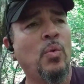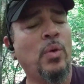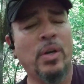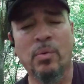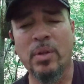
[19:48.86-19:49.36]

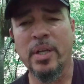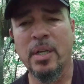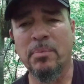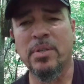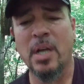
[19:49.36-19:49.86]
when it really
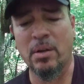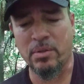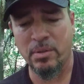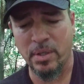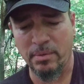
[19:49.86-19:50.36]
comes down
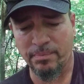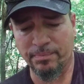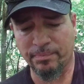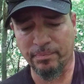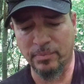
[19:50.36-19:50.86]
to it,
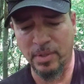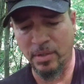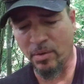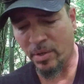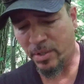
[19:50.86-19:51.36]

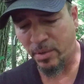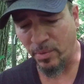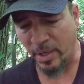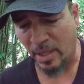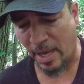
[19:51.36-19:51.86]
you know, it isn't
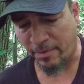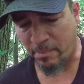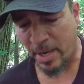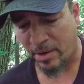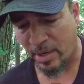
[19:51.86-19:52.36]
really a
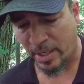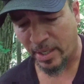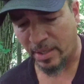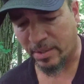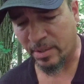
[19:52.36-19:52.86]
laughing matter, I
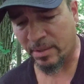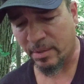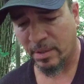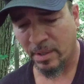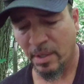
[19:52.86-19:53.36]
guess, and
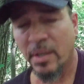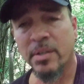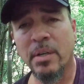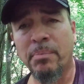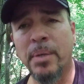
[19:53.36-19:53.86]

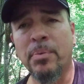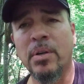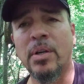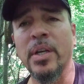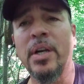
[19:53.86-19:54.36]
some people
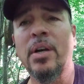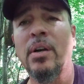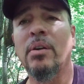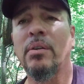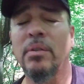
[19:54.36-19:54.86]
are going to get
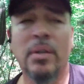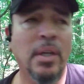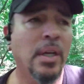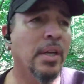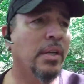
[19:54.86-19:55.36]
hurt
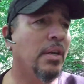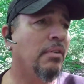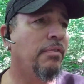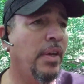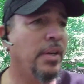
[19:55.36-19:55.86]
and get
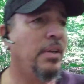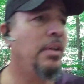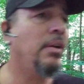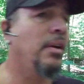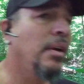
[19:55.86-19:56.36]
offended
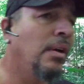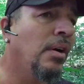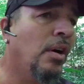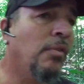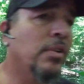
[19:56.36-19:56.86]

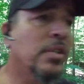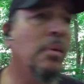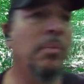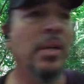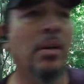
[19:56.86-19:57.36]
over
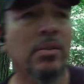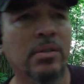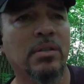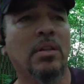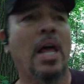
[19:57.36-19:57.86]
somebody
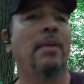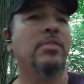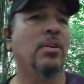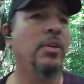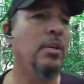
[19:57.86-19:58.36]
else's
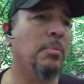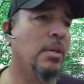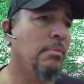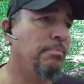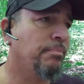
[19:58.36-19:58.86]
laughs or
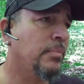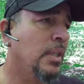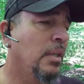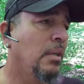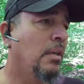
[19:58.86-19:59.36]
humor.
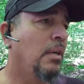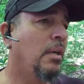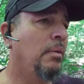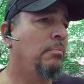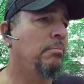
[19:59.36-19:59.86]

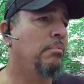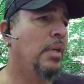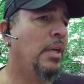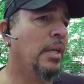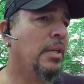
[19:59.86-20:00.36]

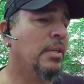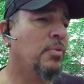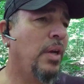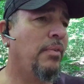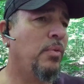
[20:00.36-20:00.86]
and I
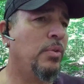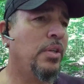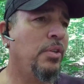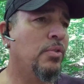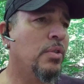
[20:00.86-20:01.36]
guess we have a
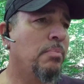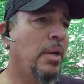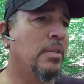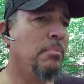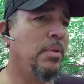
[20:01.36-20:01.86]
huge
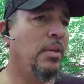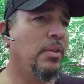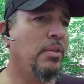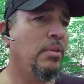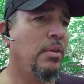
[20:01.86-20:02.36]

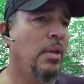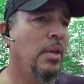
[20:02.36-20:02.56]
responsibility to